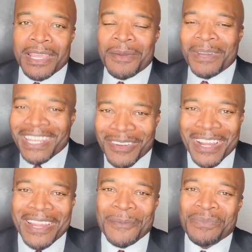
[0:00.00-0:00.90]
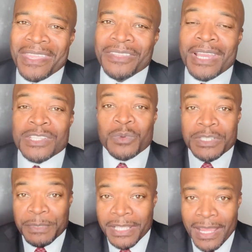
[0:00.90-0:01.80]
But anyway, you guys
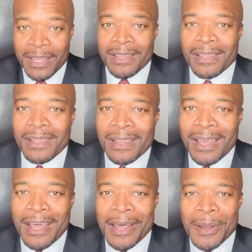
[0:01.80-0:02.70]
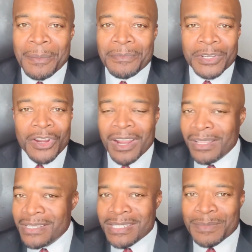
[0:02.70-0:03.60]
wish me luck. Um,
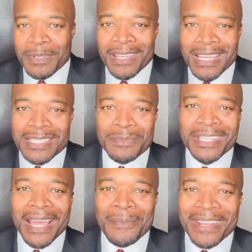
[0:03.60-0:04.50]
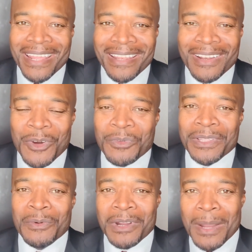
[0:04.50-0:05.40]
regardless, it's been nice to be nominated.
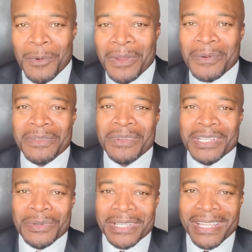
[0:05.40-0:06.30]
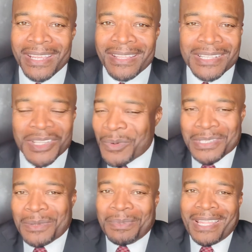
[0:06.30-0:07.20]
Hopefully we'll come away with a victory. That's
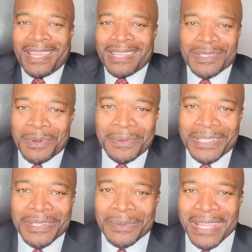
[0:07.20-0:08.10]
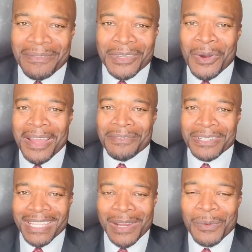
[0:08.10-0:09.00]
always the plan. That's what we do. We have to go after
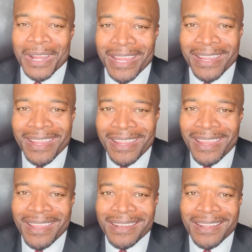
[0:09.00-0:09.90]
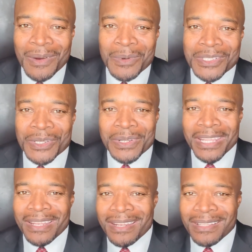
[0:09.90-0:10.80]
it that way. And uh, we'll tune
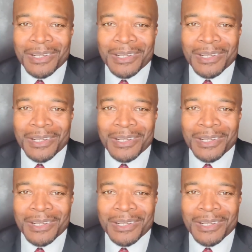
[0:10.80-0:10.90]
in in a little